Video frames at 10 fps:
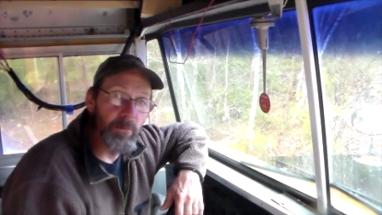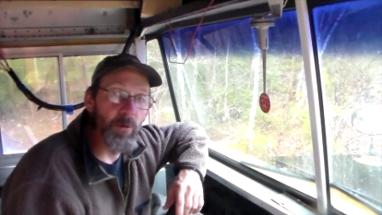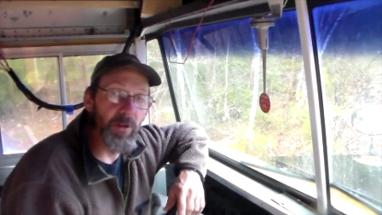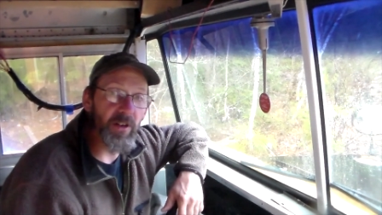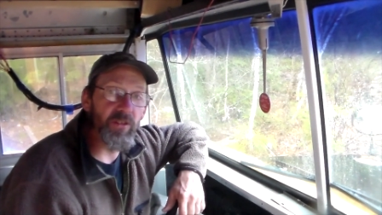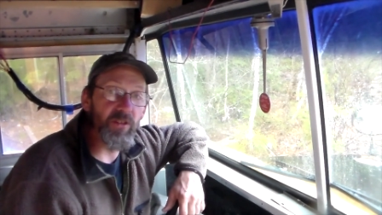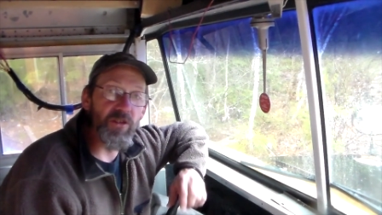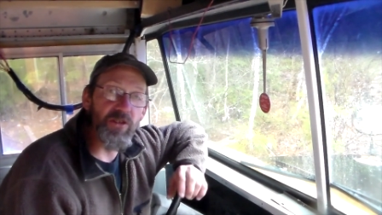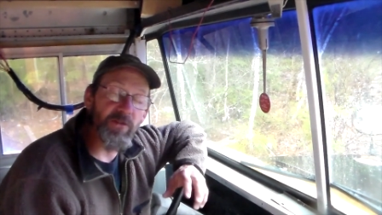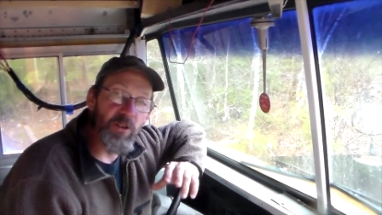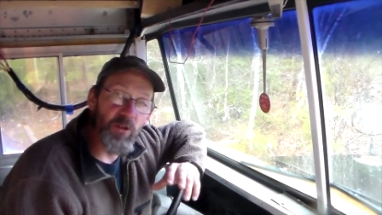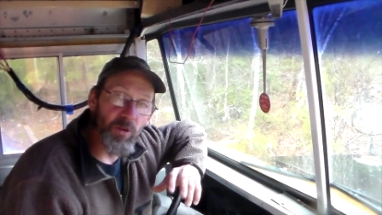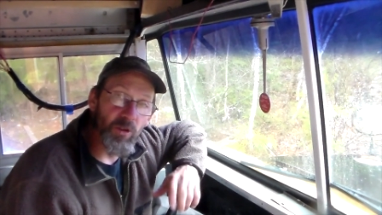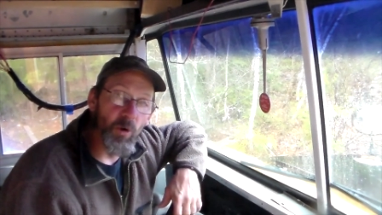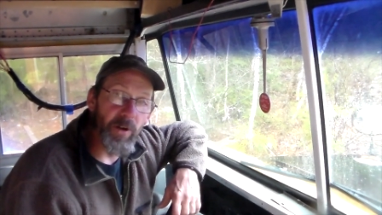you want to consider shifting
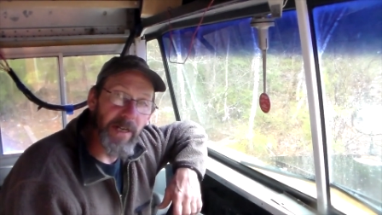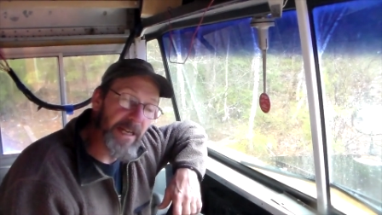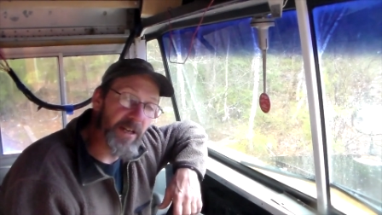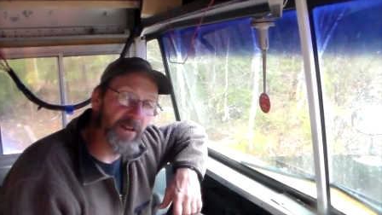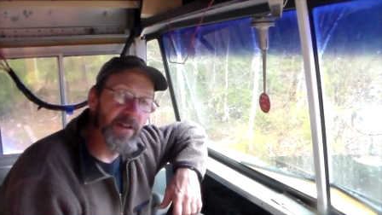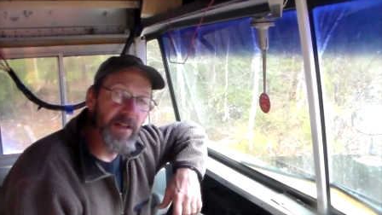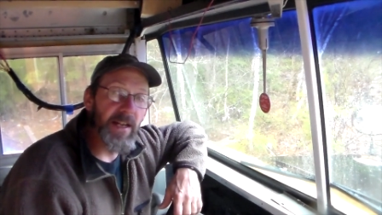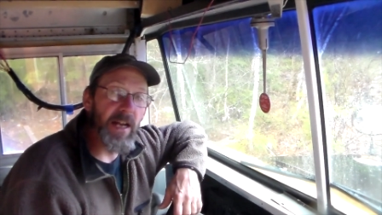to a lower gear,